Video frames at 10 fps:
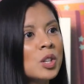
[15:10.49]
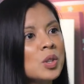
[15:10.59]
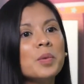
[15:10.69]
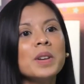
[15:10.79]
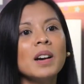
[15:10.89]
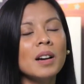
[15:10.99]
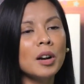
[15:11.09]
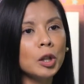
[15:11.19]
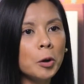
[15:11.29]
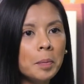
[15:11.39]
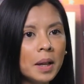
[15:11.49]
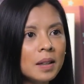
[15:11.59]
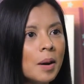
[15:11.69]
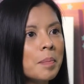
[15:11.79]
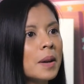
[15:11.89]
So we are a global
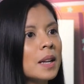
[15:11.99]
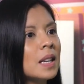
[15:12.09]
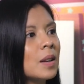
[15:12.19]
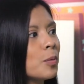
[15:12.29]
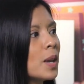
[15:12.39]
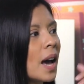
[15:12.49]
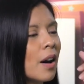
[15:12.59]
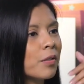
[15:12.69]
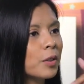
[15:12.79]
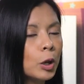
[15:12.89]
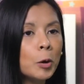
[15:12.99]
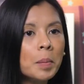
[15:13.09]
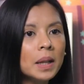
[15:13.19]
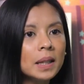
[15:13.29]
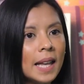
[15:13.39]
company, we have
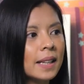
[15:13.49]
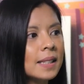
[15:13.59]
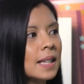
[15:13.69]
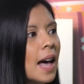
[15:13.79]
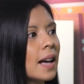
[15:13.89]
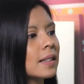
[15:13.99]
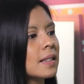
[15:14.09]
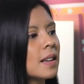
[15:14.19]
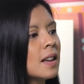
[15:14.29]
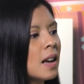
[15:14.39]
global tech stacks,